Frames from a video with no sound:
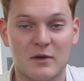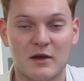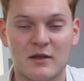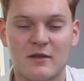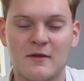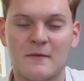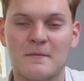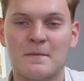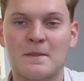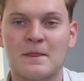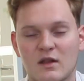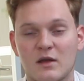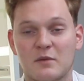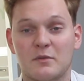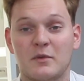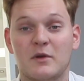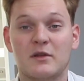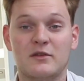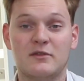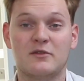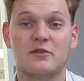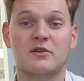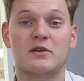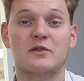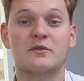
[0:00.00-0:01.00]
but
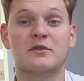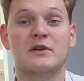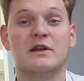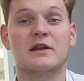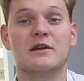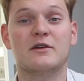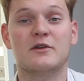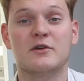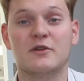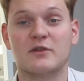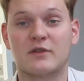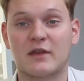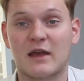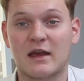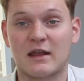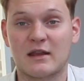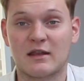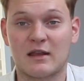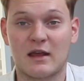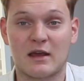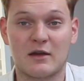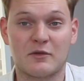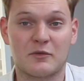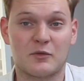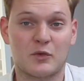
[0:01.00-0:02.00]
it's looking really good,
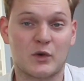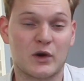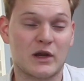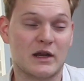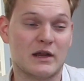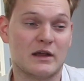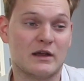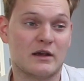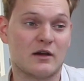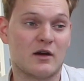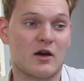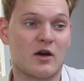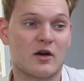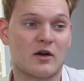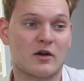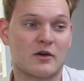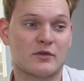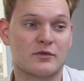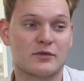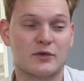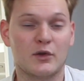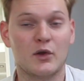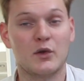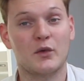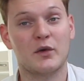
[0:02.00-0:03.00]
and they really are
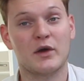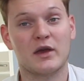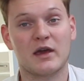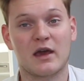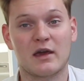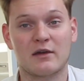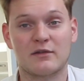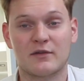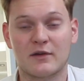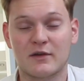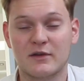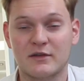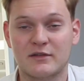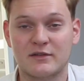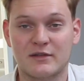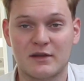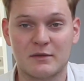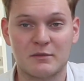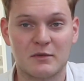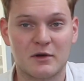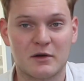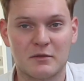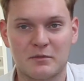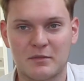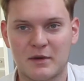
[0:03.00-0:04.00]
following a very
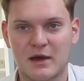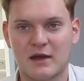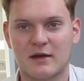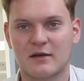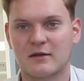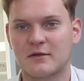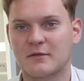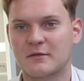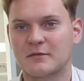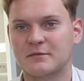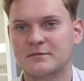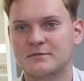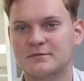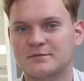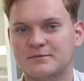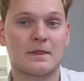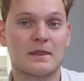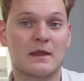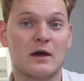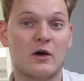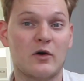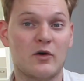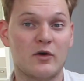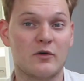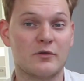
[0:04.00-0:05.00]
similar pattern.
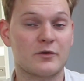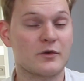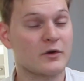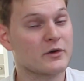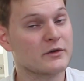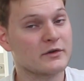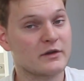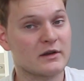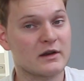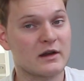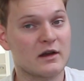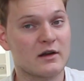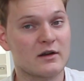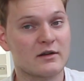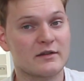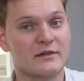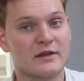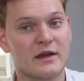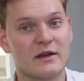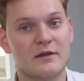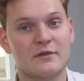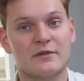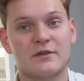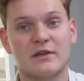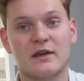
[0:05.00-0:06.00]
Now, of course, on the other
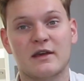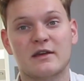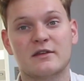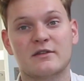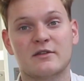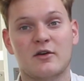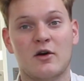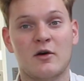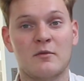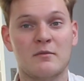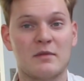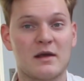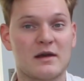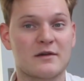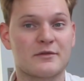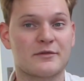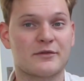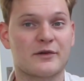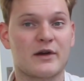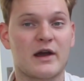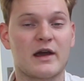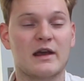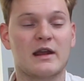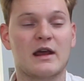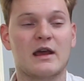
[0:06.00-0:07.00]
side of things, on Black
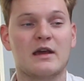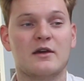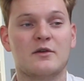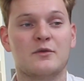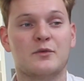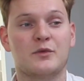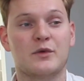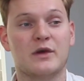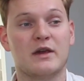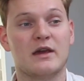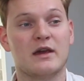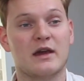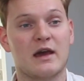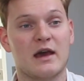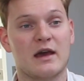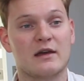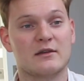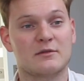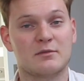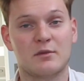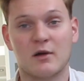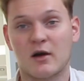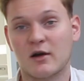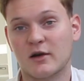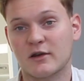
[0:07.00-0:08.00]
Friday, we
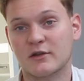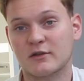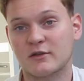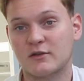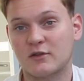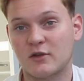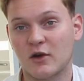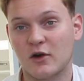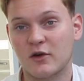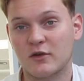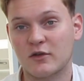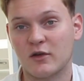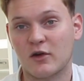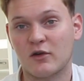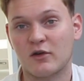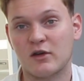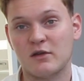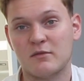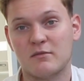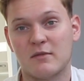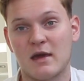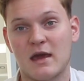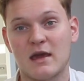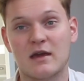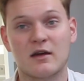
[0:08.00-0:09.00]
as bloggers don't
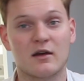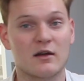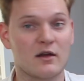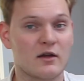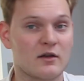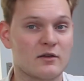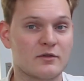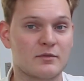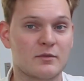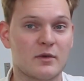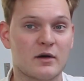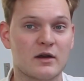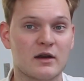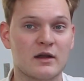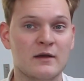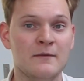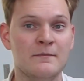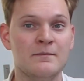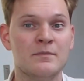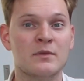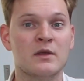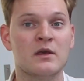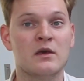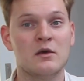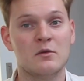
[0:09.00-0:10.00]
only make a lot of money,
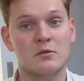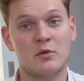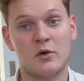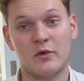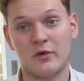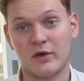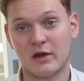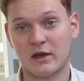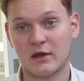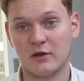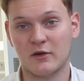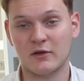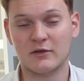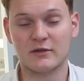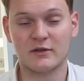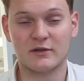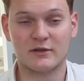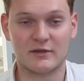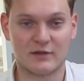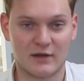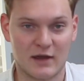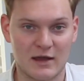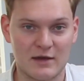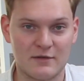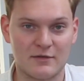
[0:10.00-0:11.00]
but we can also
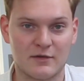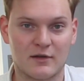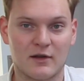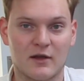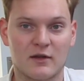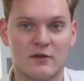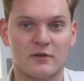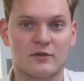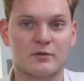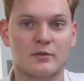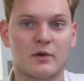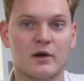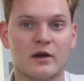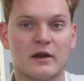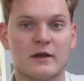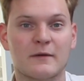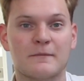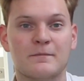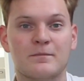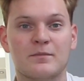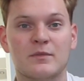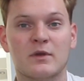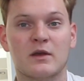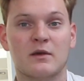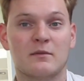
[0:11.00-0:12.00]
save a lot of money.
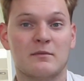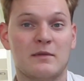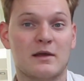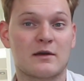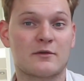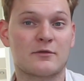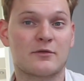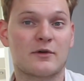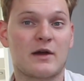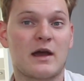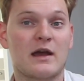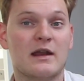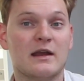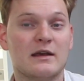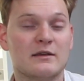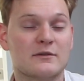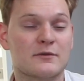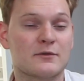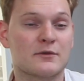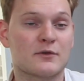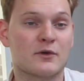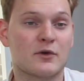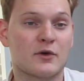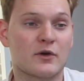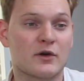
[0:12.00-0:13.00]
Black Friday is,
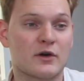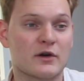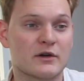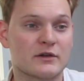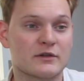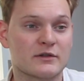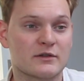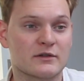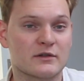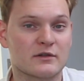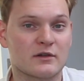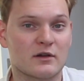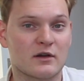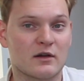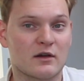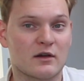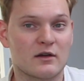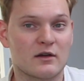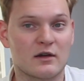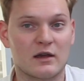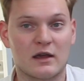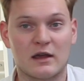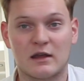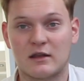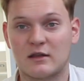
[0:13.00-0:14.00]
of course,
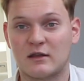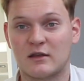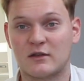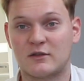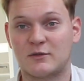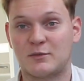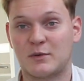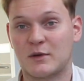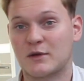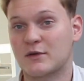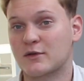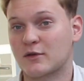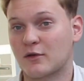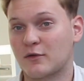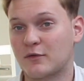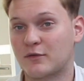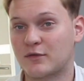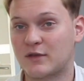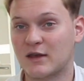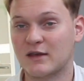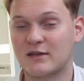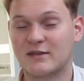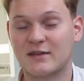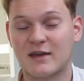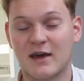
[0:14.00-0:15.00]
in the spirit of
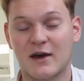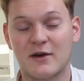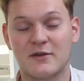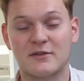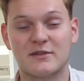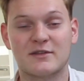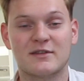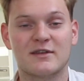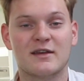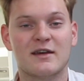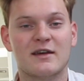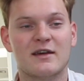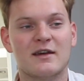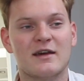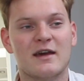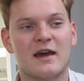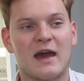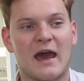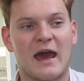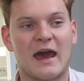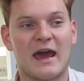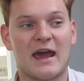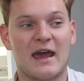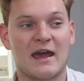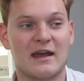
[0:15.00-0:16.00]
discounts,
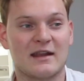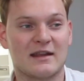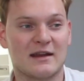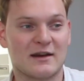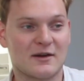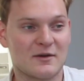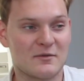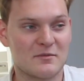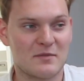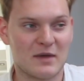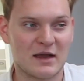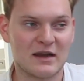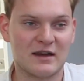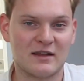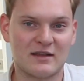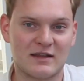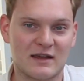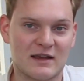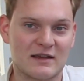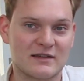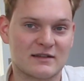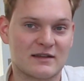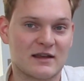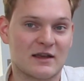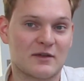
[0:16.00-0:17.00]
and there are many
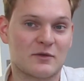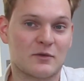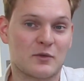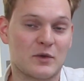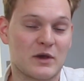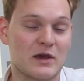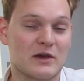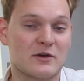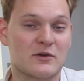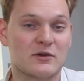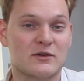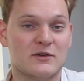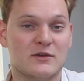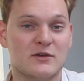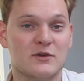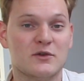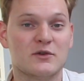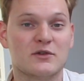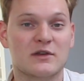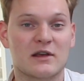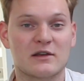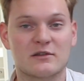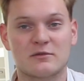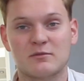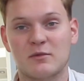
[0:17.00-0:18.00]
things that we could
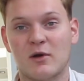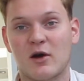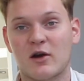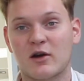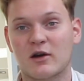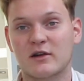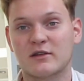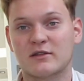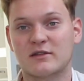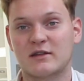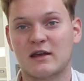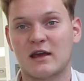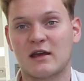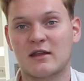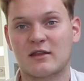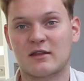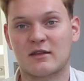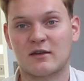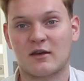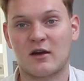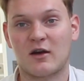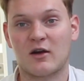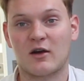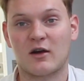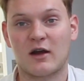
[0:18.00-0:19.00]
use as bloggers
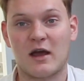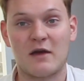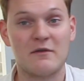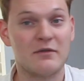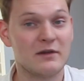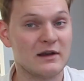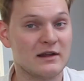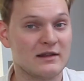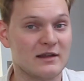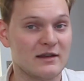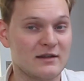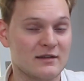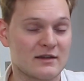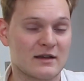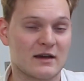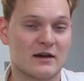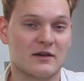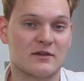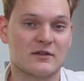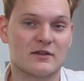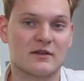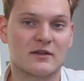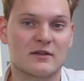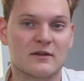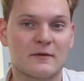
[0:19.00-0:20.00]
that are heavily
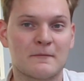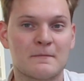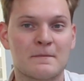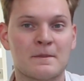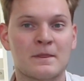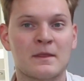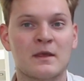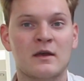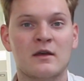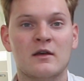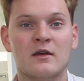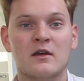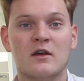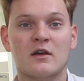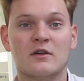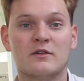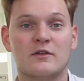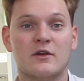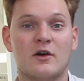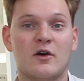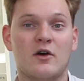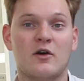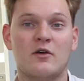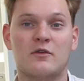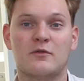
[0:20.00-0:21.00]
discounted.
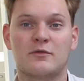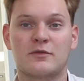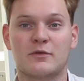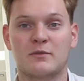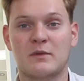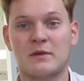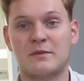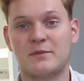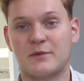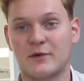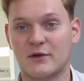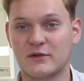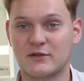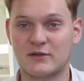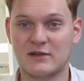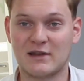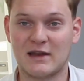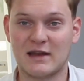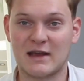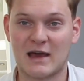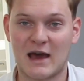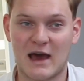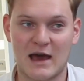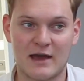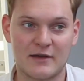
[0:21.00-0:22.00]
So for me
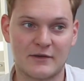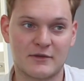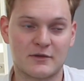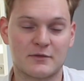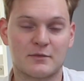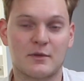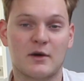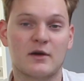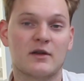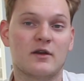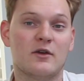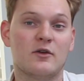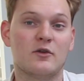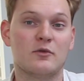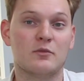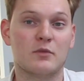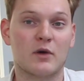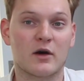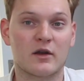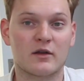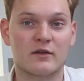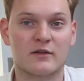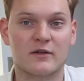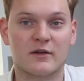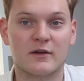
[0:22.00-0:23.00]
personally, I just bought a new
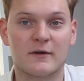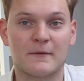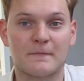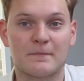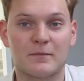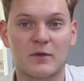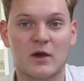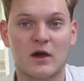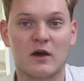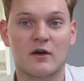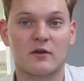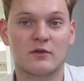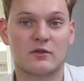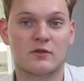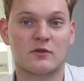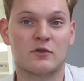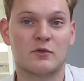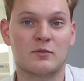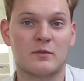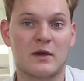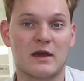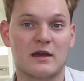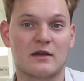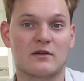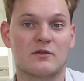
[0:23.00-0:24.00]
monitor
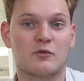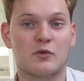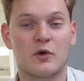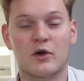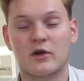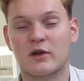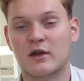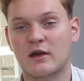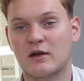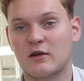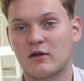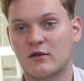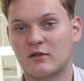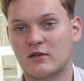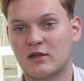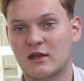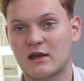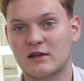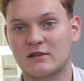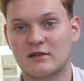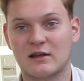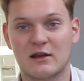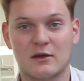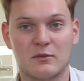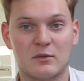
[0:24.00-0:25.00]
to make working on
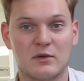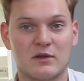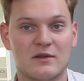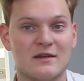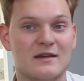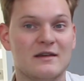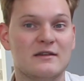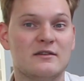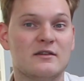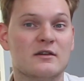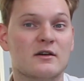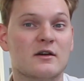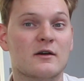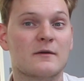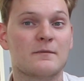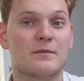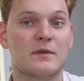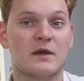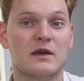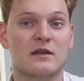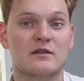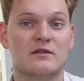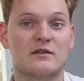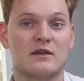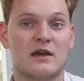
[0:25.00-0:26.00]
things a little bit easier.
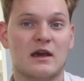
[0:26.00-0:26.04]
It's